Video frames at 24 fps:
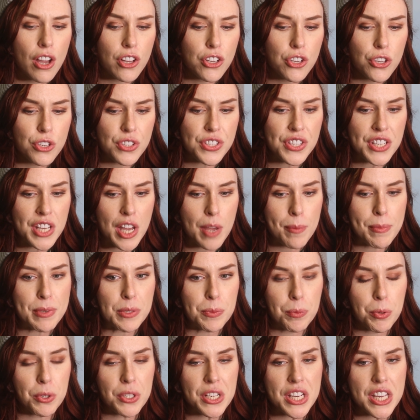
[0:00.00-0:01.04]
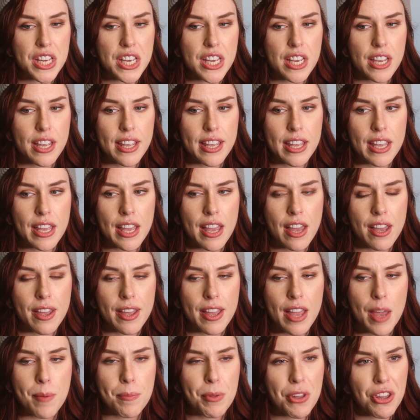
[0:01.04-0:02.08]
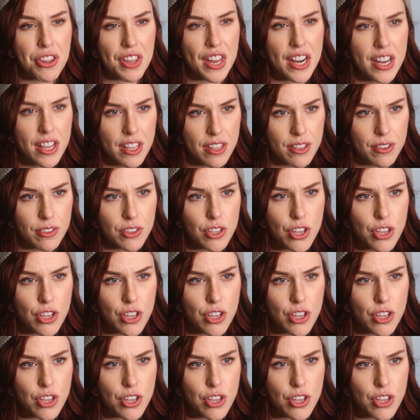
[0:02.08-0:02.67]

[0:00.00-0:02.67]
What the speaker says: a good DM is pretty empathetic.